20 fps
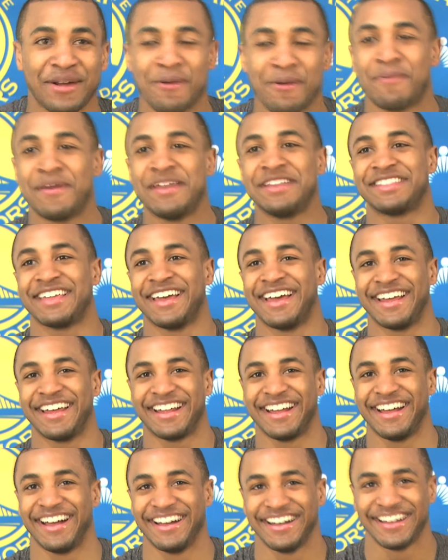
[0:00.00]
can repeat
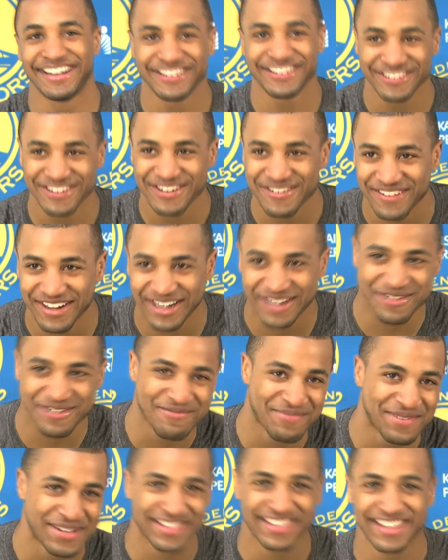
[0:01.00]
that. I don't know if I can
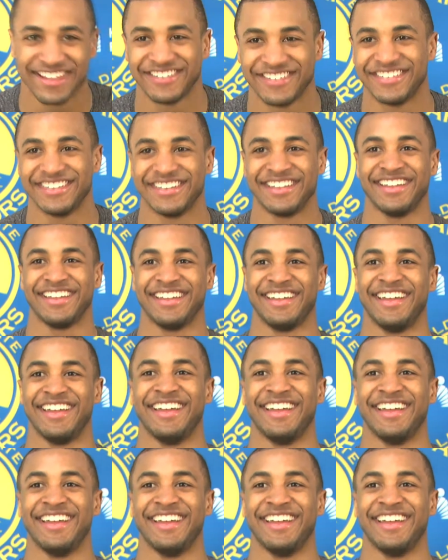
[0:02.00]
repeat that one. so,